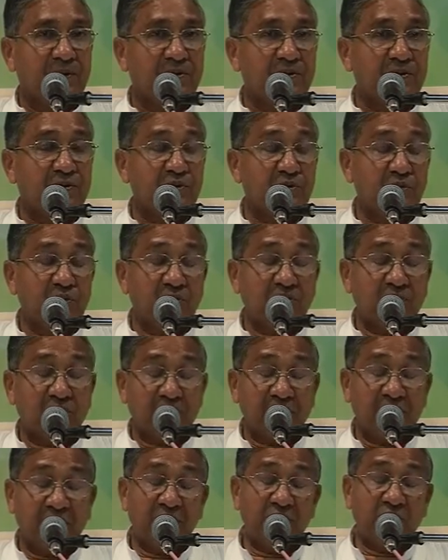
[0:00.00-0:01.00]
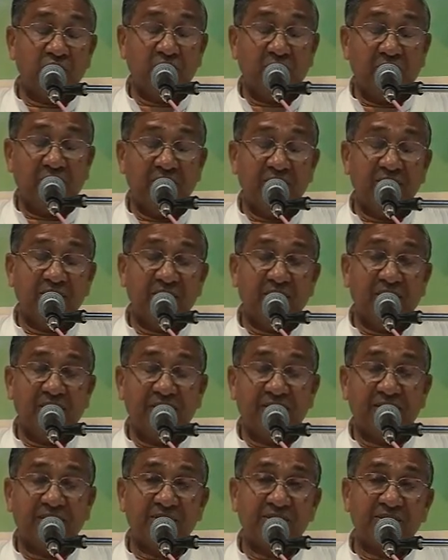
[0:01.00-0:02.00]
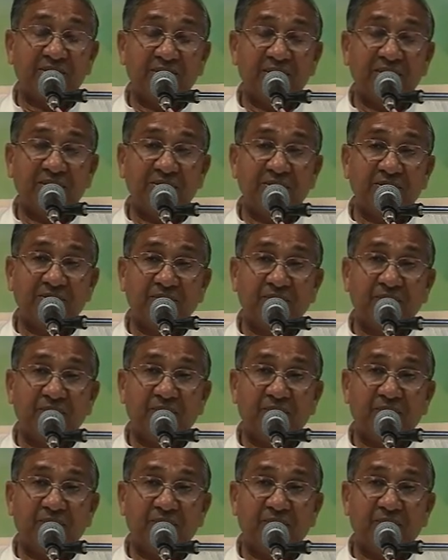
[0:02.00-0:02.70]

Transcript: So gradually in the later stage,